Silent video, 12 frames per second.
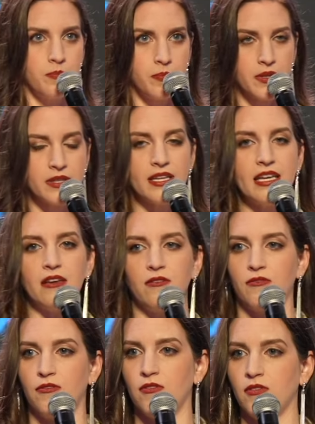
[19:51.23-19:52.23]

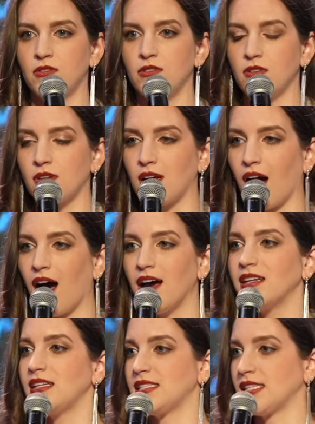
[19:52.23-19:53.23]
believe,
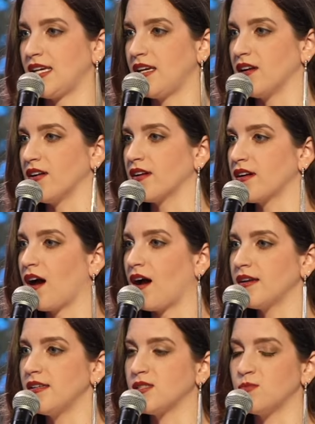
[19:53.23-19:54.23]
God is here.
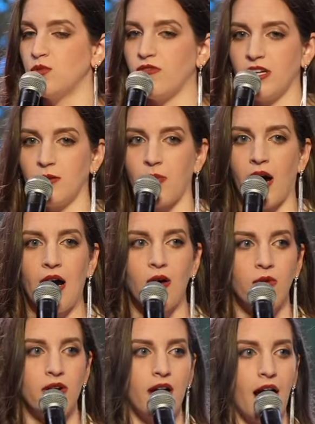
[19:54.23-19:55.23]
God is moving in
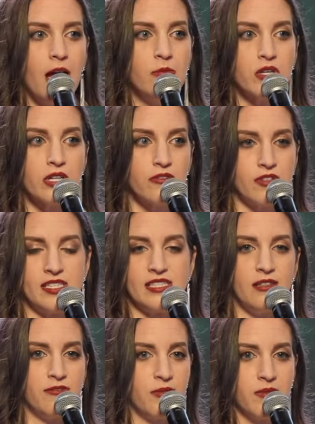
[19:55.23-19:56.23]
power. I'm going to
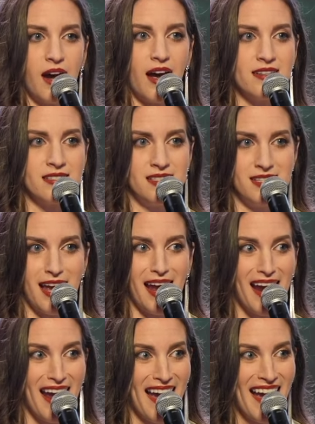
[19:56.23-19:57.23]
receive from God
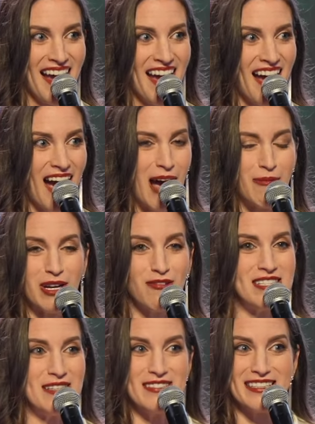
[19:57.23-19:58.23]
today. I'm going to
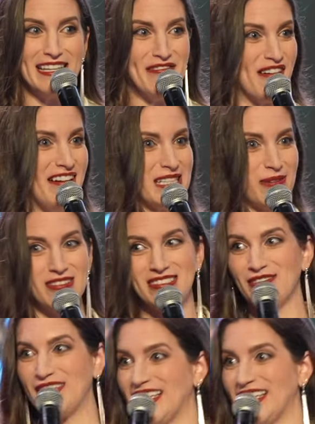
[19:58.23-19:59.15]
receive deliverance. I'm going to receive